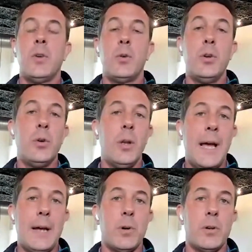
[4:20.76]
So Google
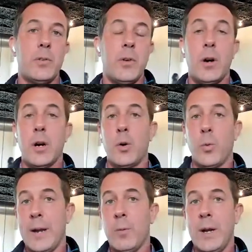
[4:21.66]
AdWords are a
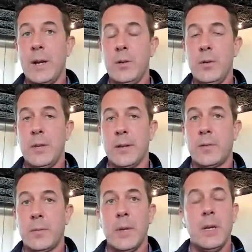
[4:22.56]
great way to do
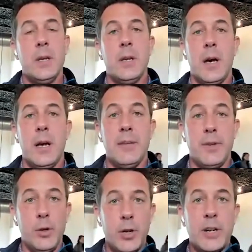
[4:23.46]
this.
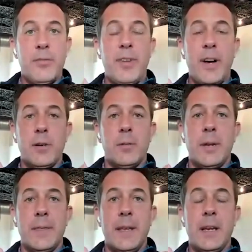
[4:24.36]
If you look at a funnel
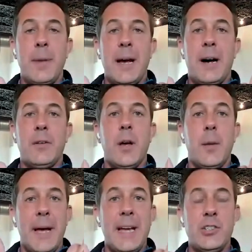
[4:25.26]
and think about a
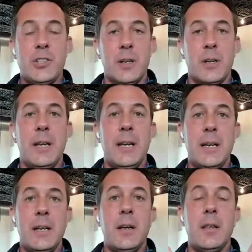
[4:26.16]
patient
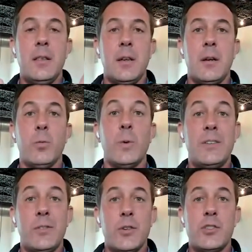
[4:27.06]
in the
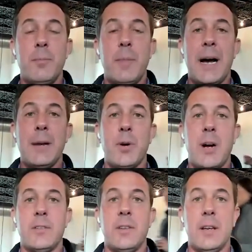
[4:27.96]
research and buying
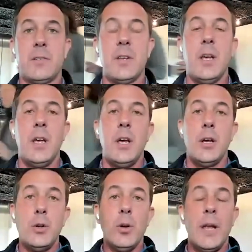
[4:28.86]
process,
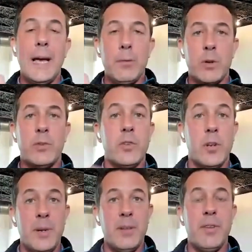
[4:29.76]
Google AdWords is
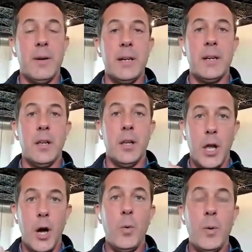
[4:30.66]
going to be very
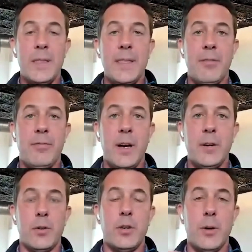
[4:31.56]
low in that
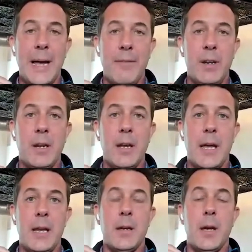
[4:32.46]
funnel. You're having
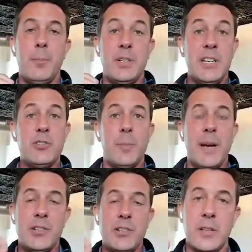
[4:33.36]
a potential
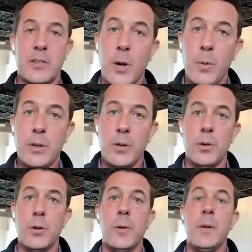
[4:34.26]
patient that's going to
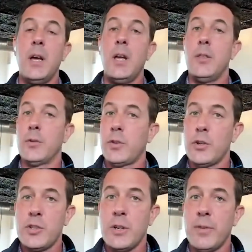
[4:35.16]
Google, they're
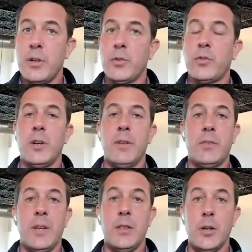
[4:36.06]
searching for your
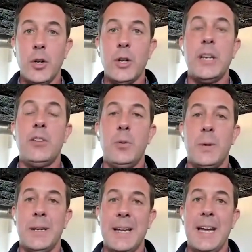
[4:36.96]
service, and they're looking
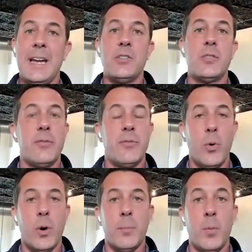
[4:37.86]
to engage
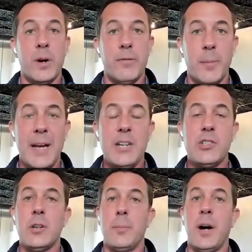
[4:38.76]
for more
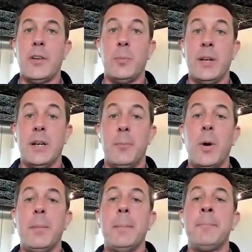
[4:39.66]
information or possibly an
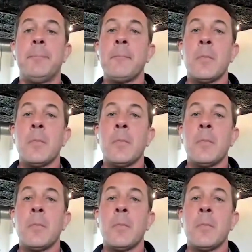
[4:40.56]
appointment.